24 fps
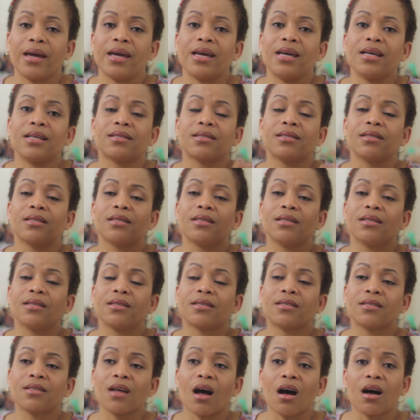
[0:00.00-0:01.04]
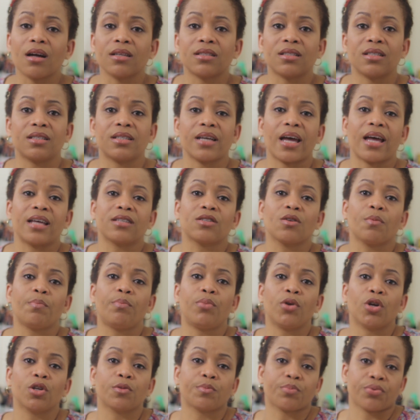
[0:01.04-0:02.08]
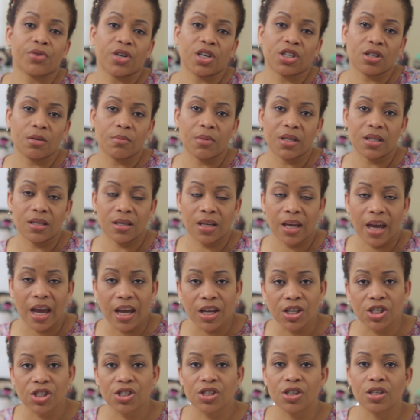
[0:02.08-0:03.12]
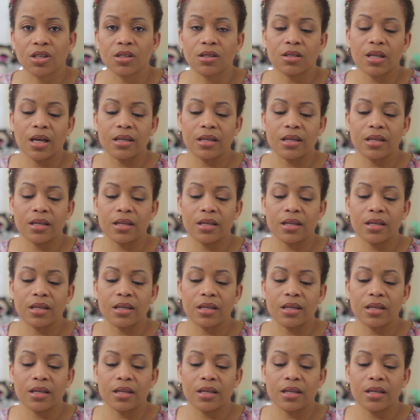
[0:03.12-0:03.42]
It started as a blood pressure medication,